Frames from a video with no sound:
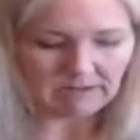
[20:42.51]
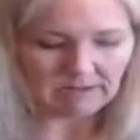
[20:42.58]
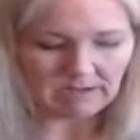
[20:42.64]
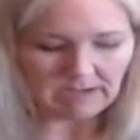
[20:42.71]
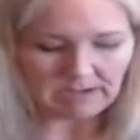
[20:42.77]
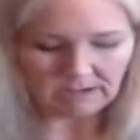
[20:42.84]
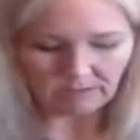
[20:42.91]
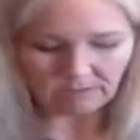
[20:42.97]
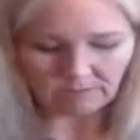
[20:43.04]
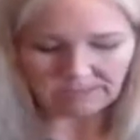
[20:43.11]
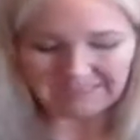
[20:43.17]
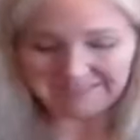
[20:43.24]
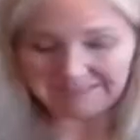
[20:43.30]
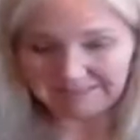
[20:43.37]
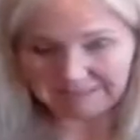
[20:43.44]
at
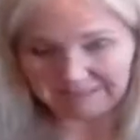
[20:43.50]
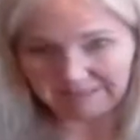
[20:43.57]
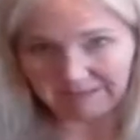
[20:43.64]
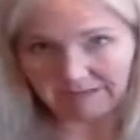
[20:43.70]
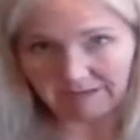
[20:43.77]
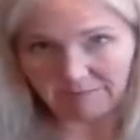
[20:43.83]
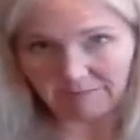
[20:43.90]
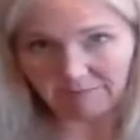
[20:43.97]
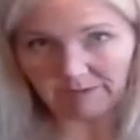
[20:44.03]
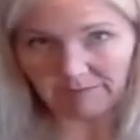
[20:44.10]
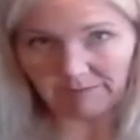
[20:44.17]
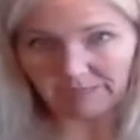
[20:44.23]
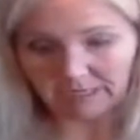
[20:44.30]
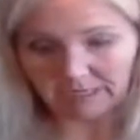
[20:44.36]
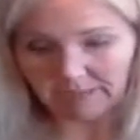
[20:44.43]
360, but
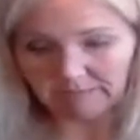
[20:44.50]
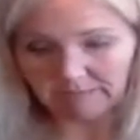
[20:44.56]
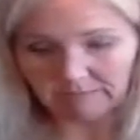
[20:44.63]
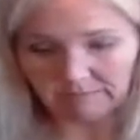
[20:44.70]
my